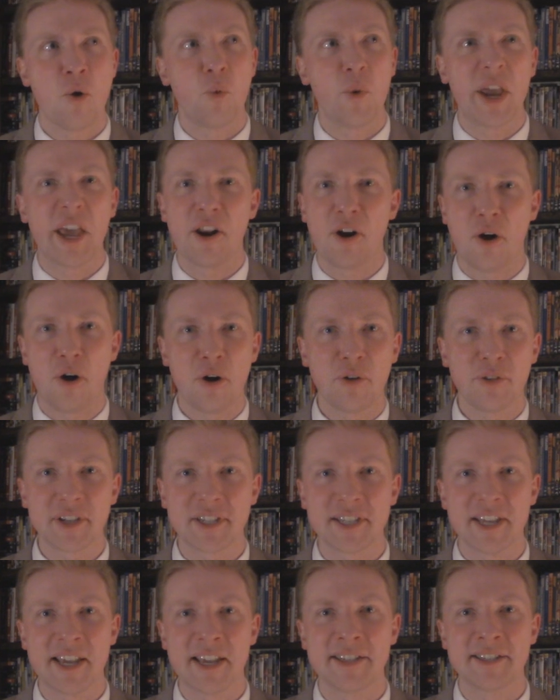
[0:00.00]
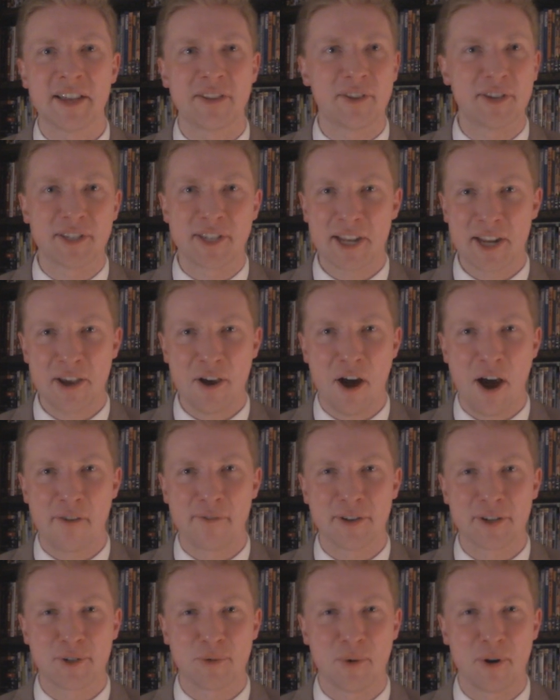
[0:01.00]
we get all the scenes at the city
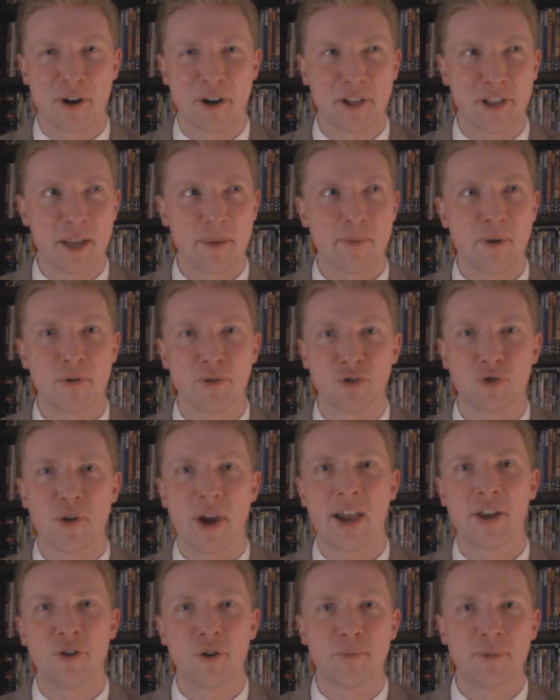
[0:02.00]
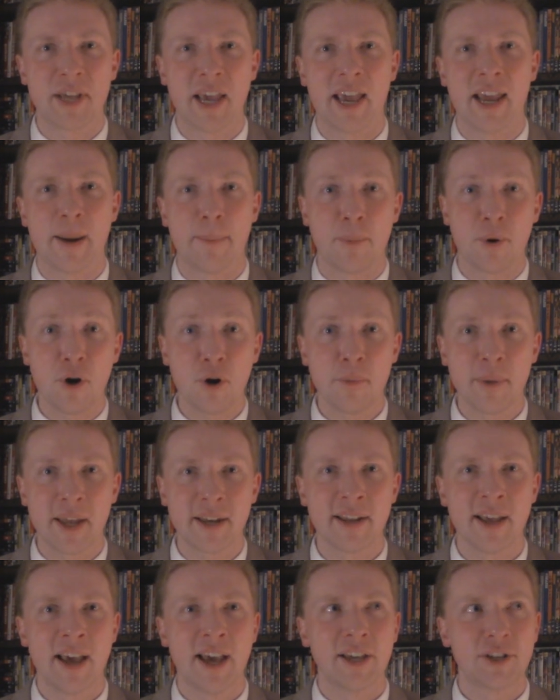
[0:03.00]
office where Columbo is trying to obtain a
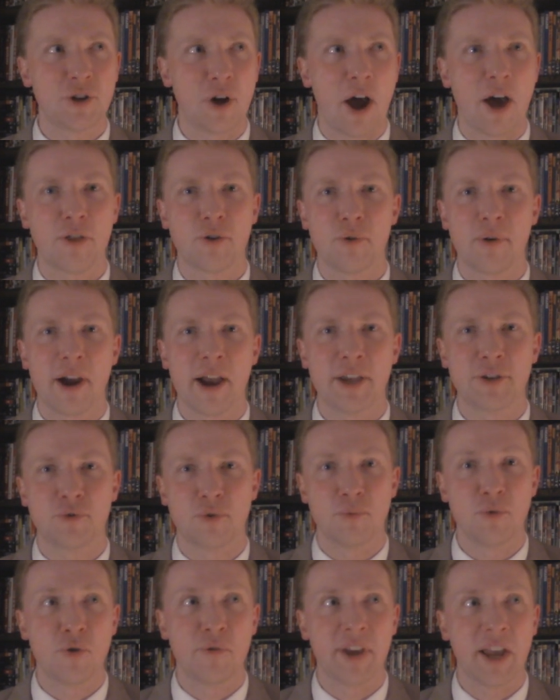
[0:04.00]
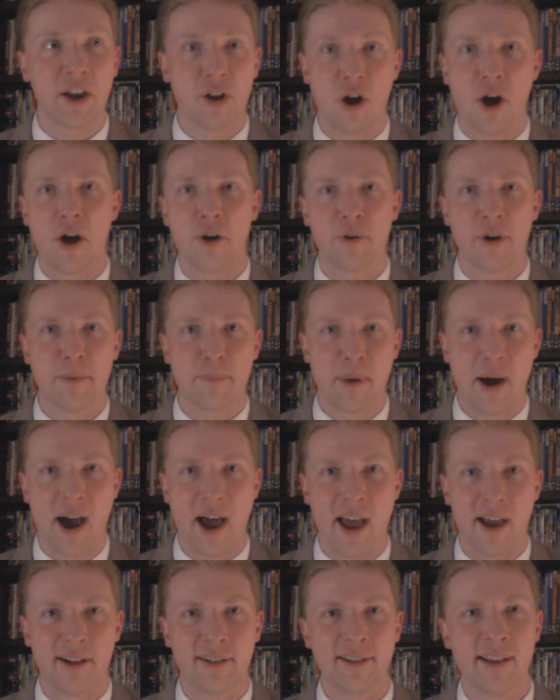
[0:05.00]
permit to authorize removing a concrete
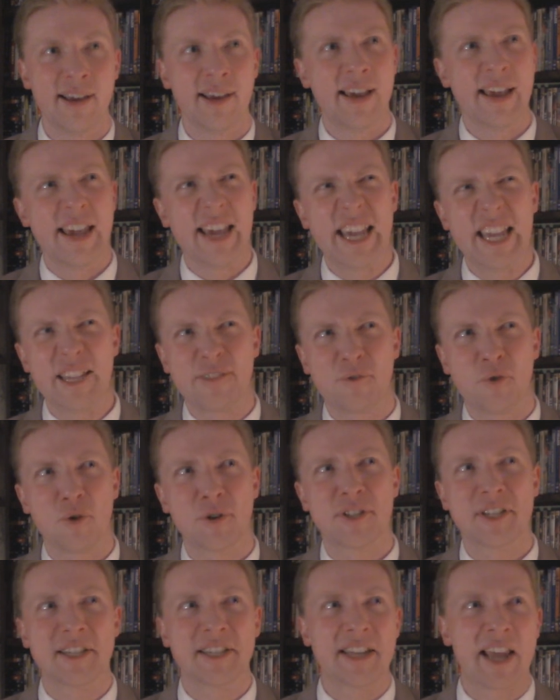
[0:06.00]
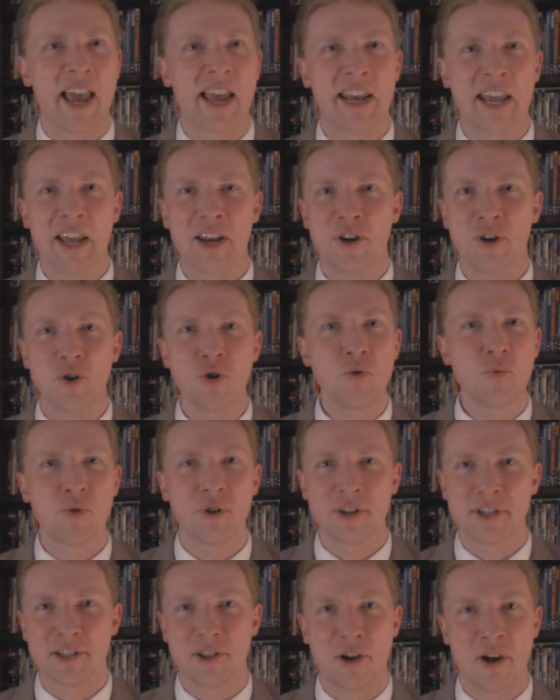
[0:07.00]
pile. He's forced to stand in
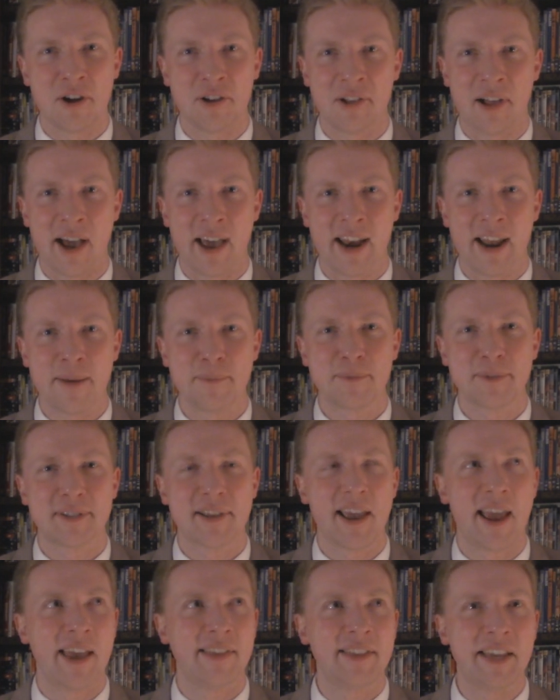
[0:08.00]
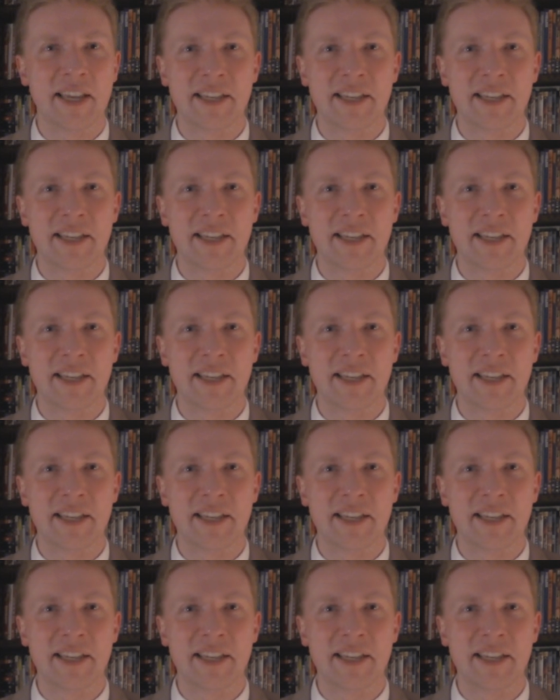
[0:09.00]
numerous long lineups, and the